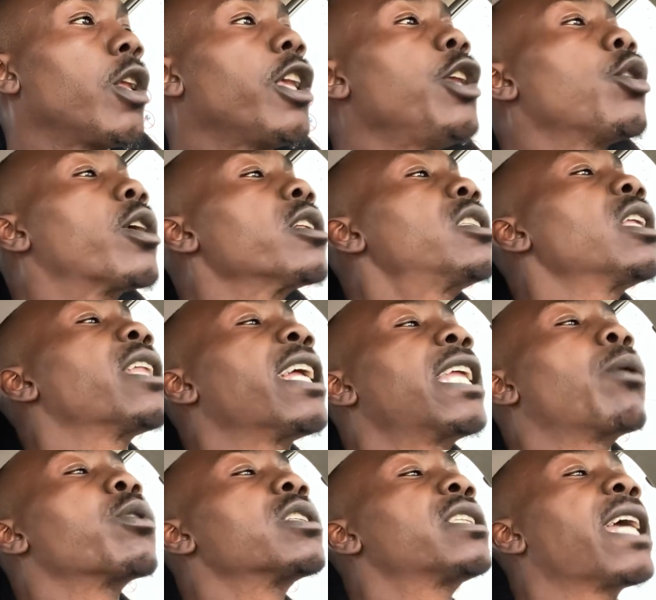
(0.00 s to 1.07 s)
You can see that he
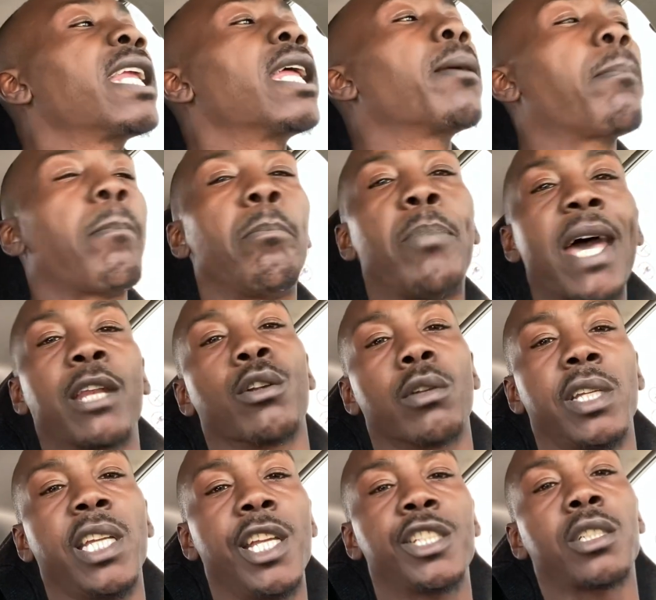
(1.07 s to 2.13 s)
was getting
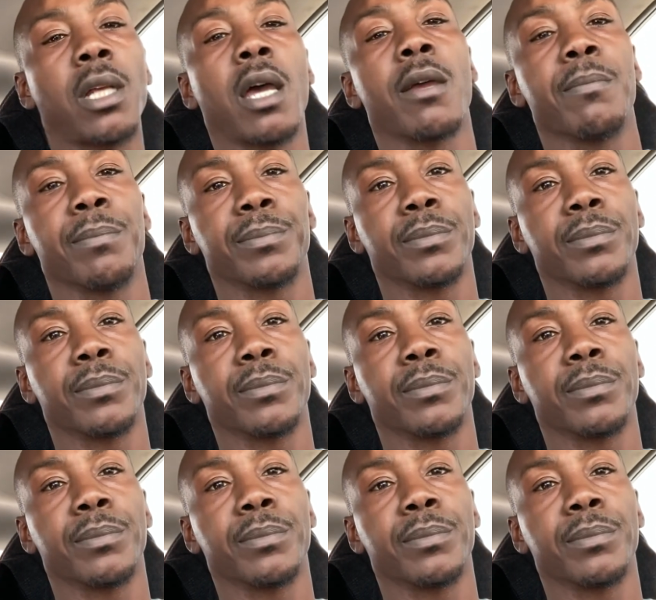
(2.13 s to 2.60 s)
better each time.